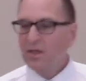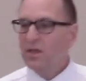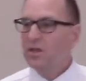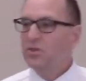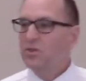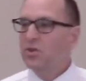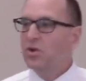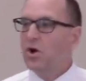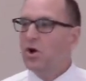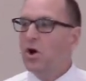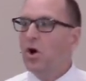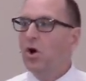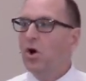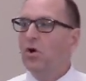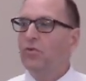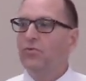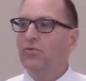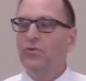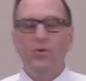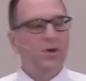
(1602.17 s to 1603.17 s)
and the
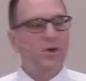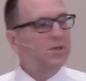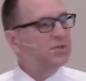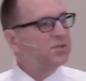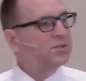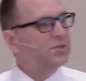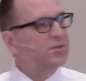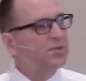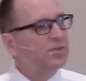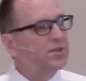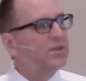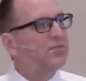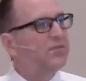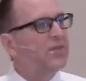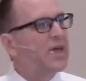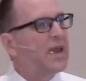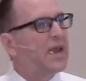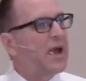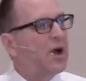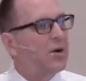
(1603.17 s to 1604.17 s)
call for us to live
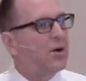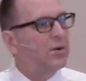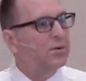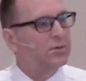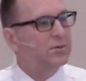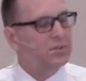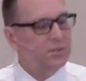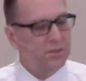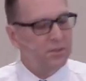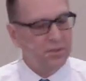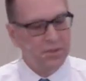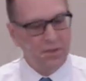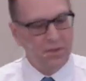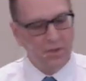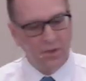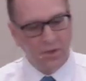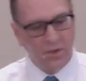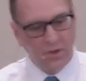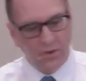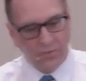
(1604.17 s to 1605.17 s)
that out
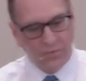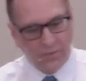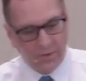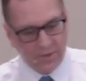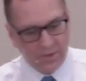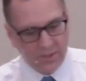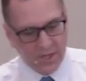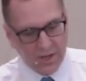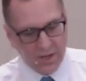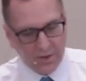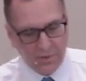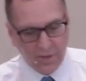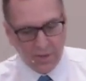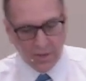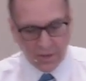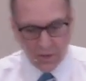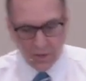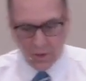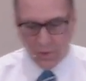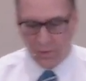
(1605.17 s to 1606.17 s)
for his honor
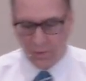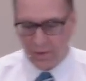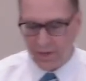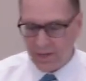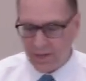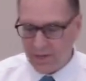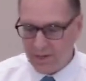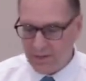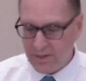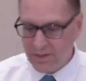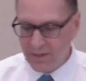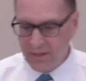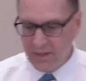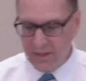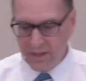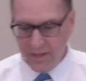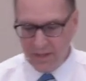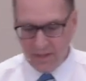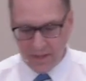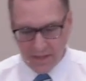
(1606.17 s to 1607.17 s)
and glory
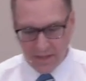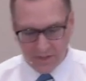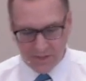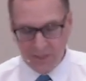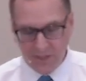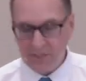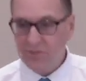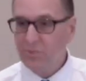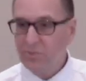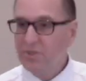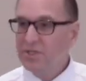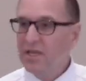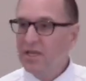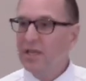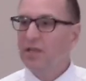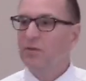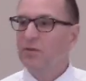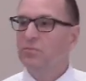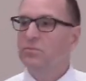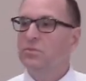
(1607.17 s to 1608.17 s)
as his
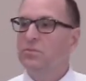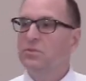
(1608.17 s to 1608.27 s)
redeemed.